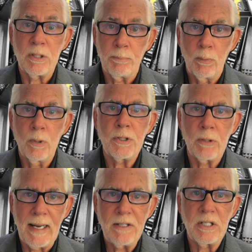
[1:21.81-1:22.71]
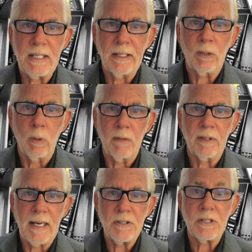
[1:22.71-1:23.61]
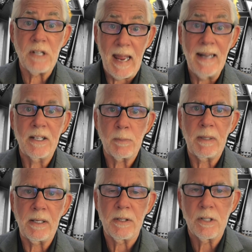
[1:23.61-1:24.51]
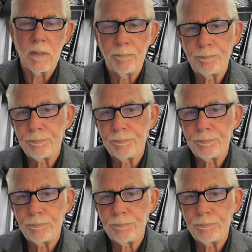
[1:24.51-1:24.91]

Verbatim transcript: supports your engineering qualifications and experience.